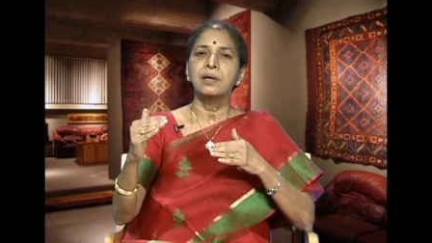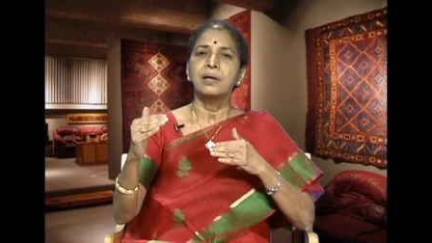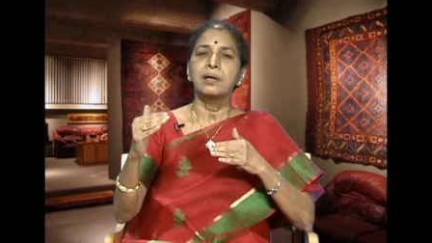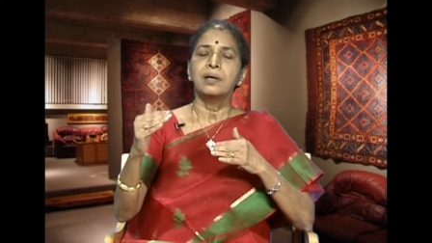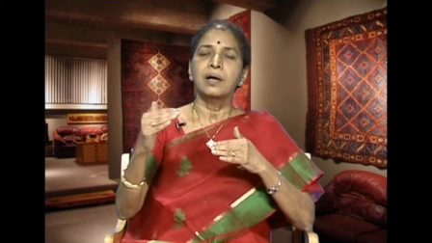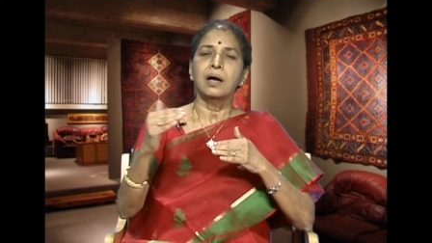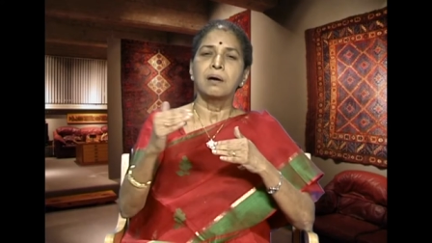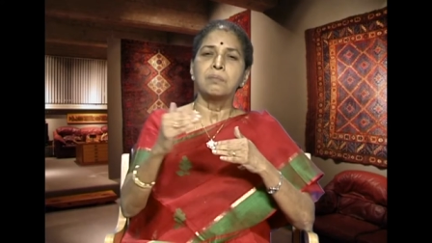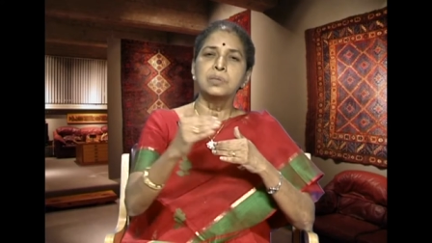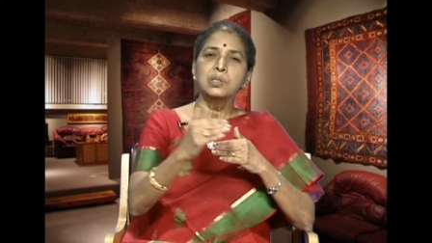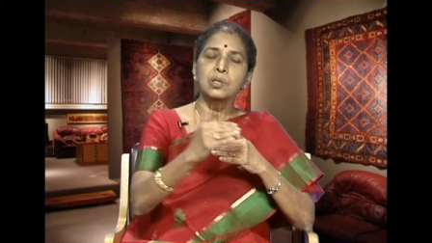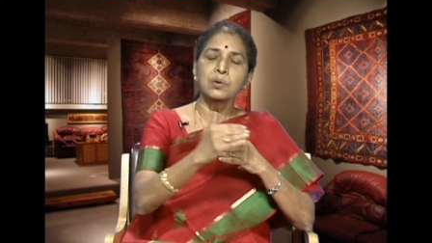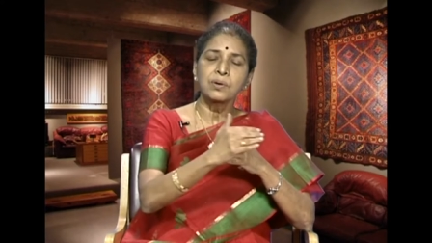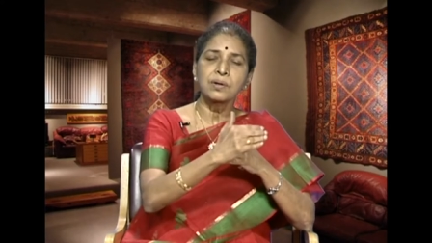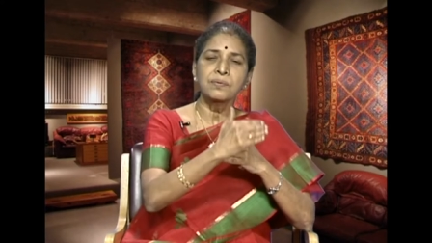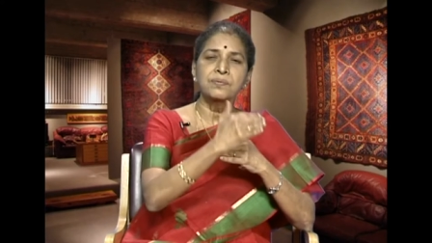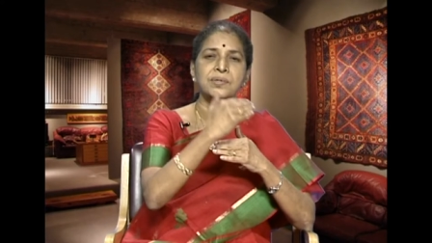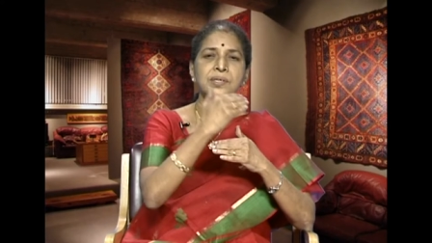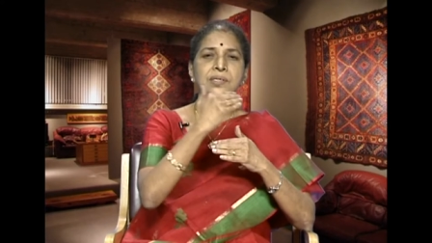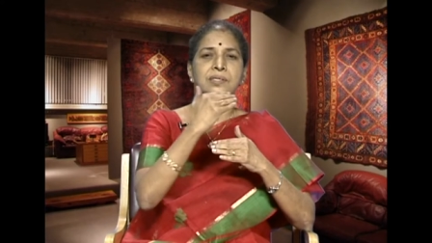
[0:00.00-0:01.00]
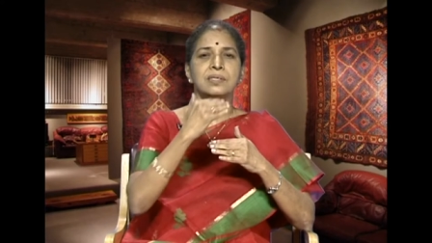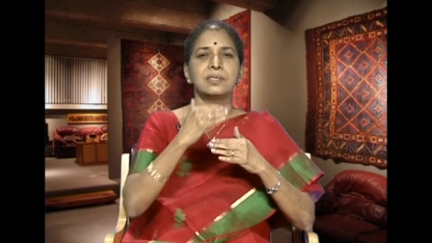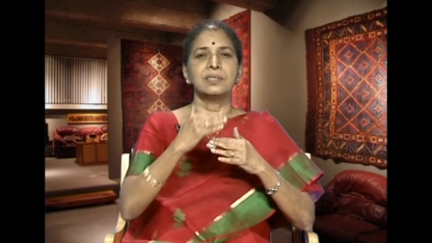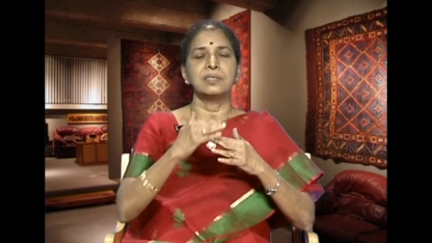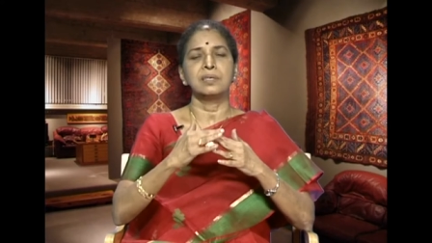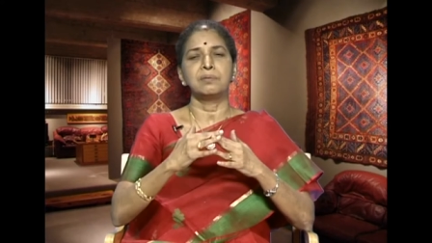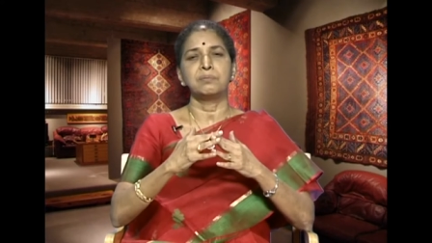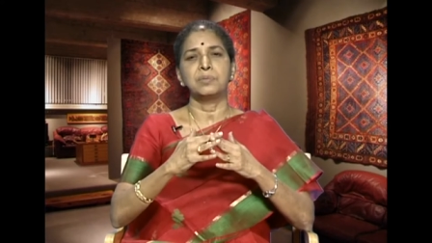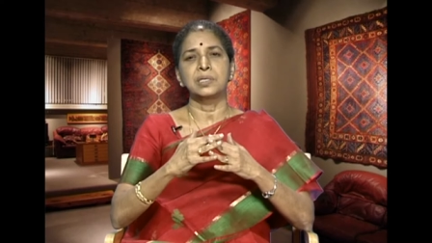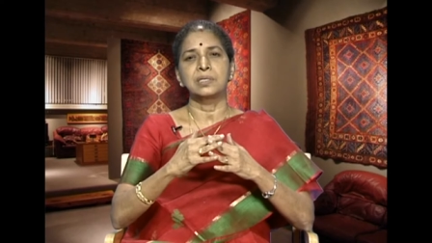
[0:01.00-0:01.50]
comes out of this
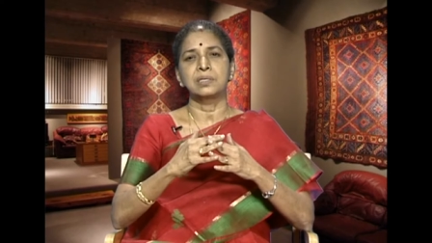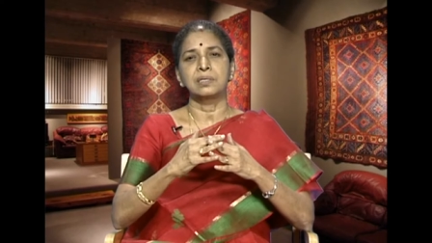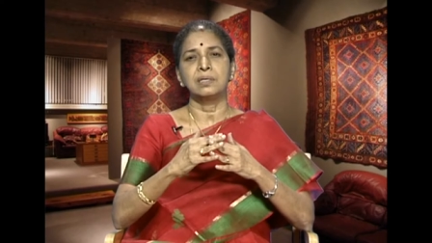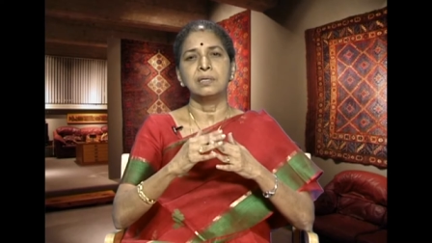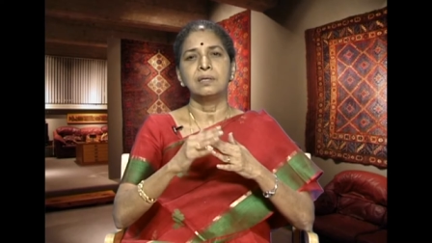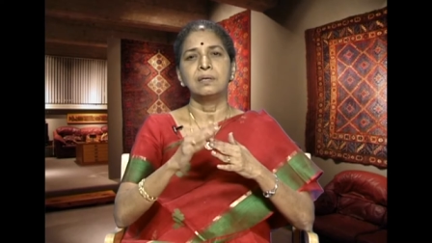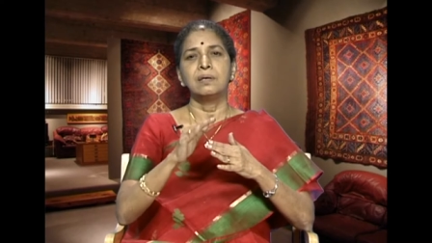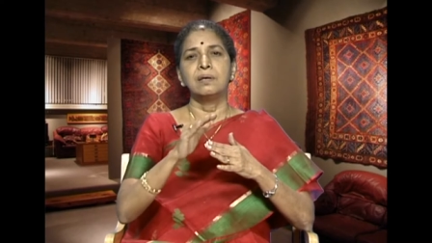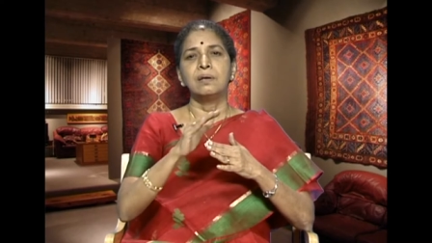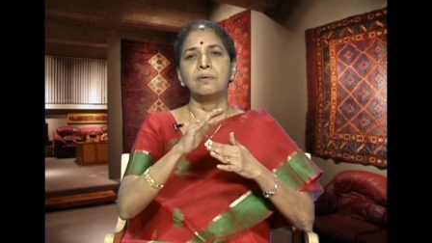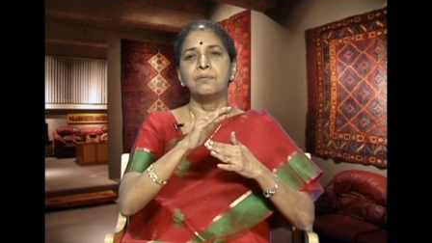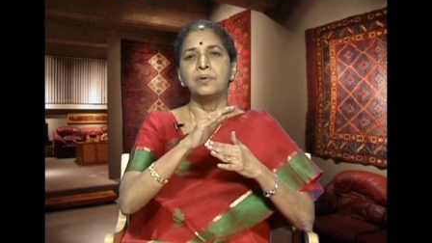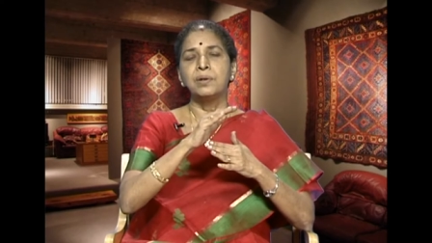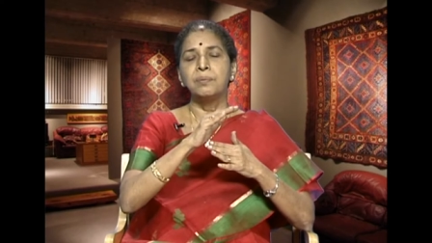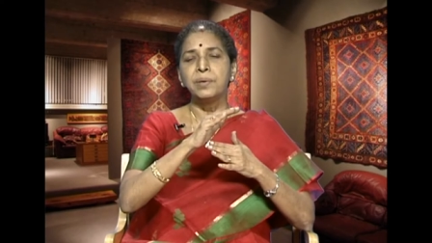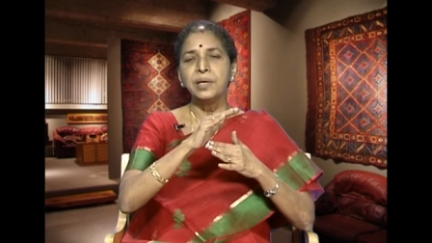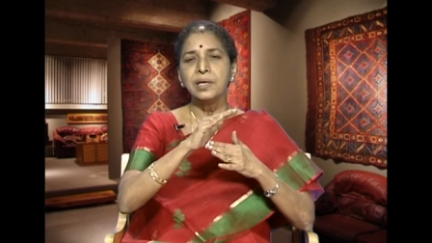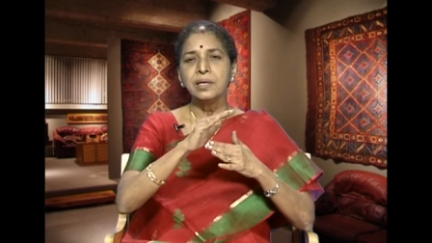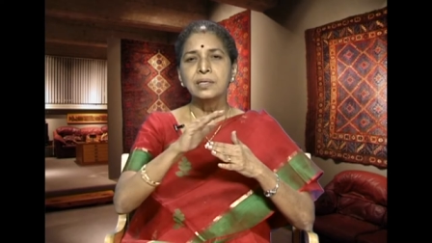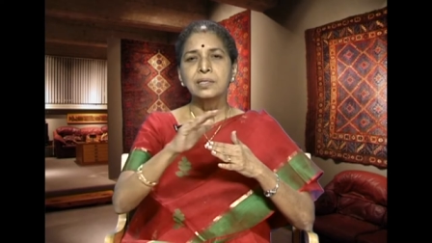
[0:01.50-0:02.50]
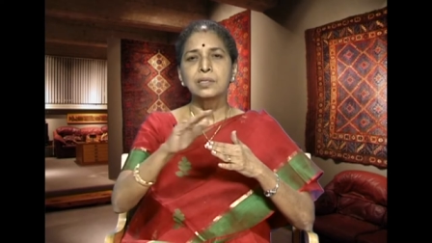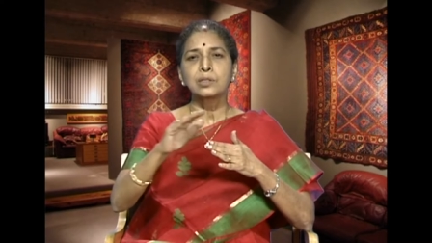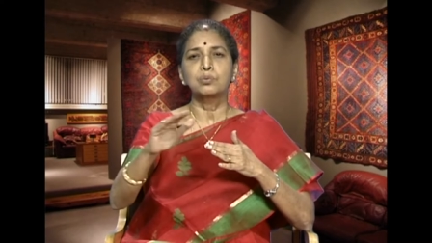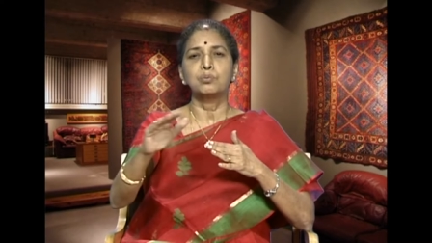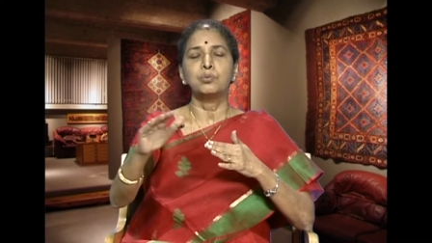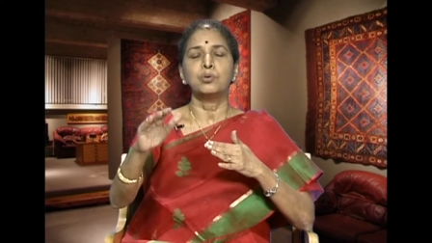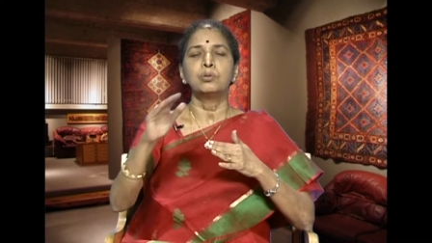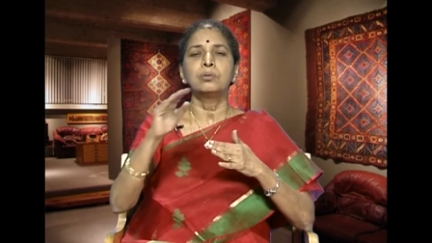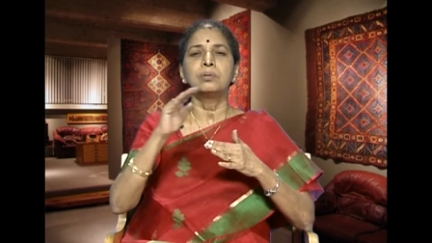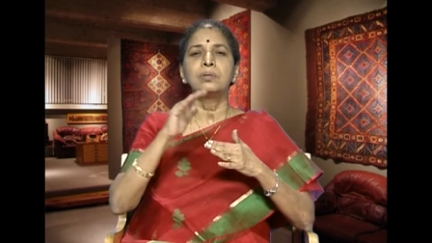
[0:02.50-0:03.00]
singeing machine will be
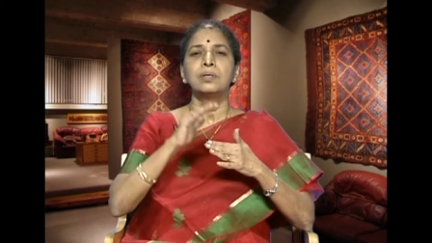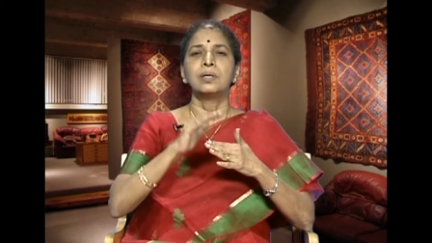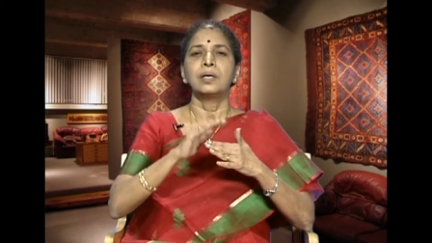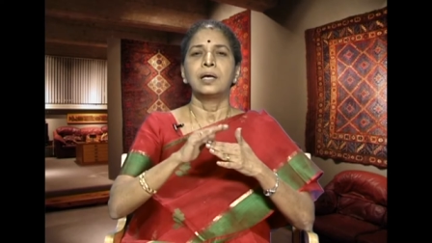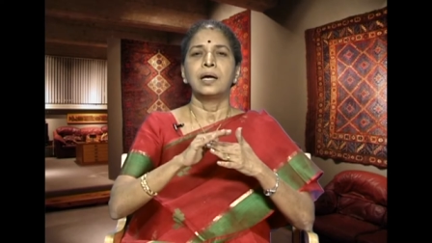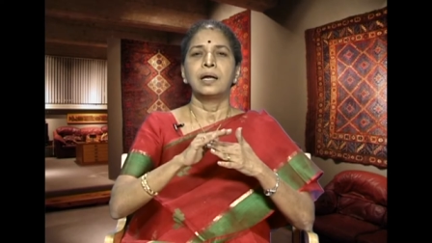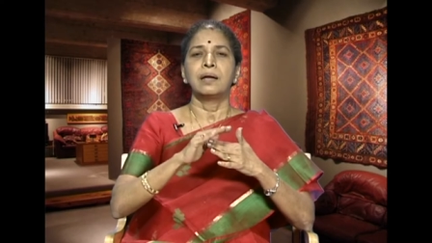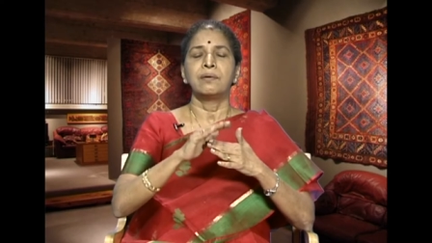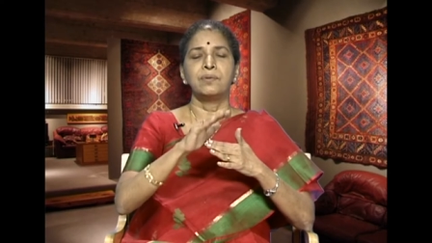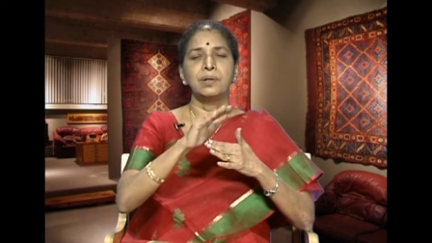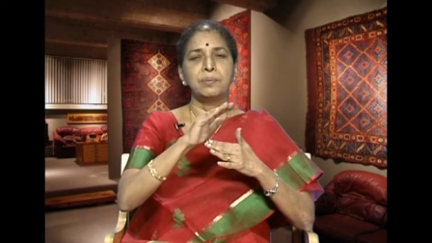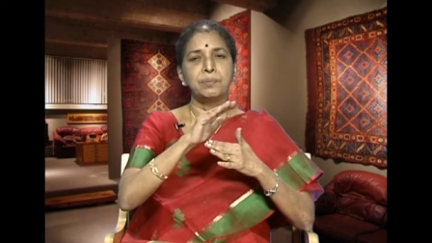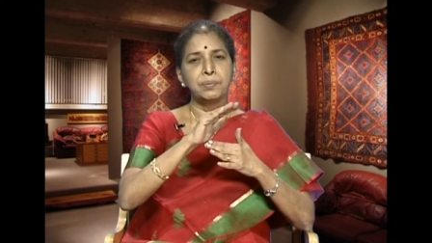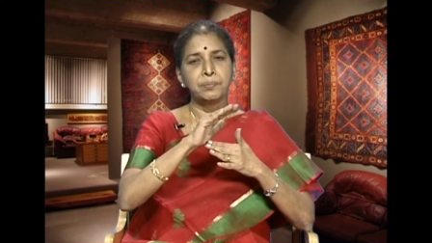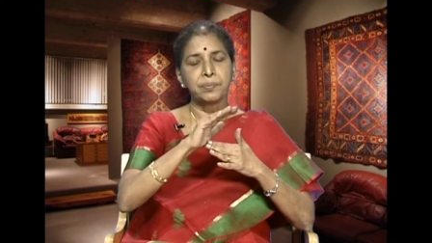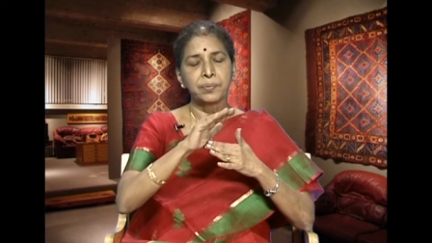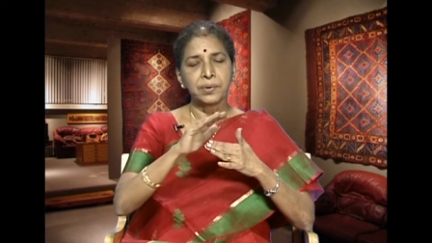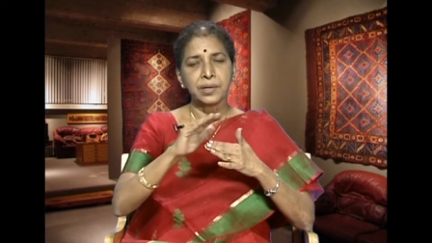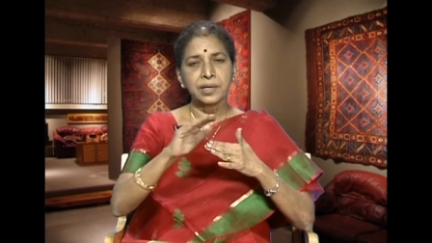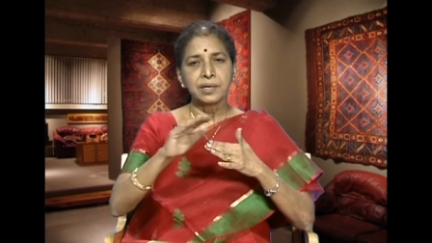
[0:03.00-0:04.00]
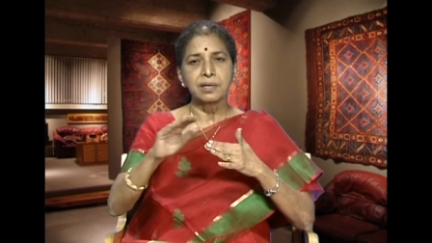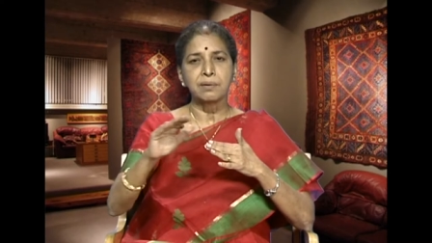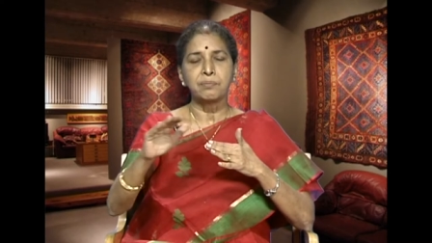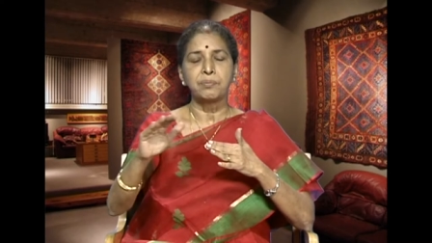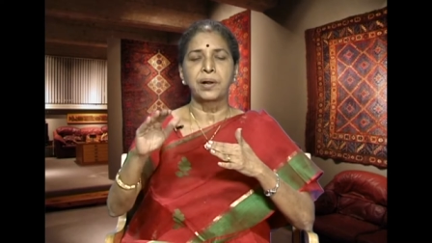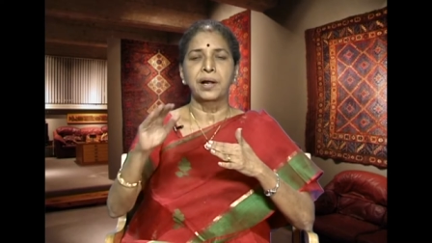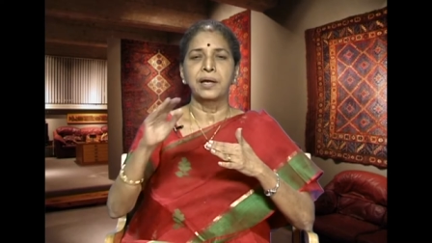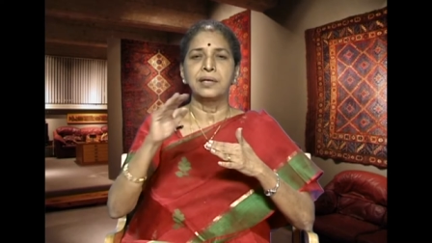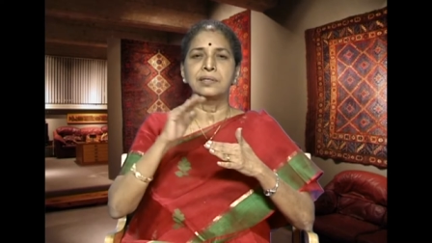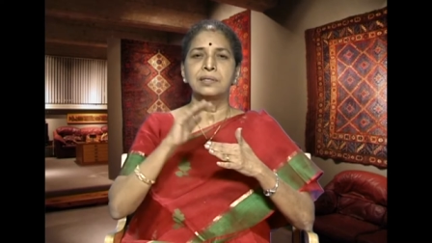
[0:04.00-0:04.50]
smooth and will be little
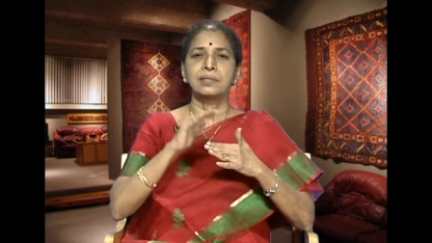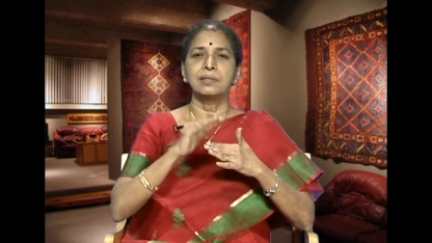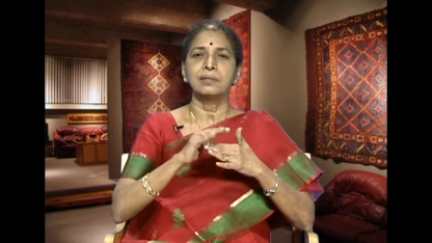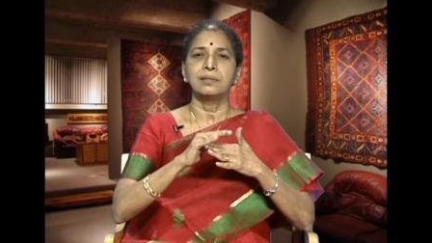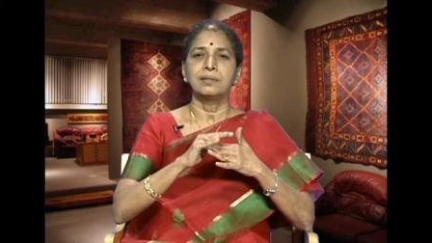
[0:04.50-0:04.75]
brighter